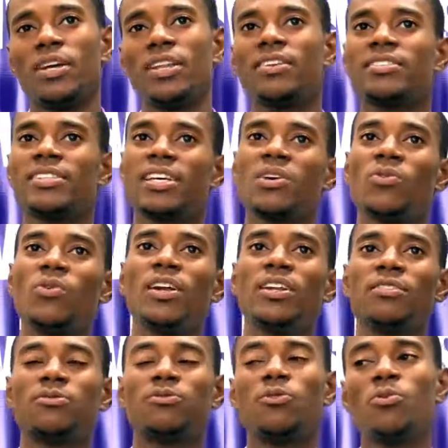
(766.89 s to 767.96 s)
and the second one
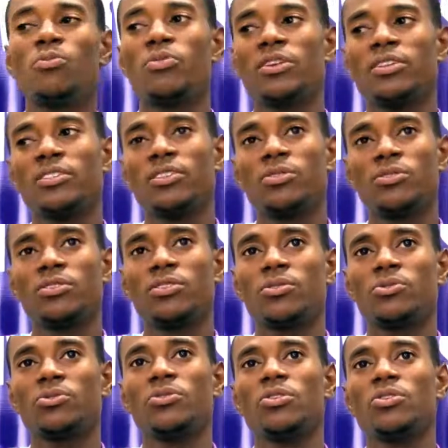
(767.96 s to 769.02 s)
is
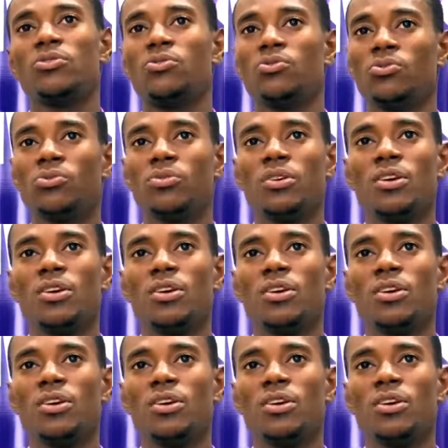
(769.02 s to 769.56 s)
4.002.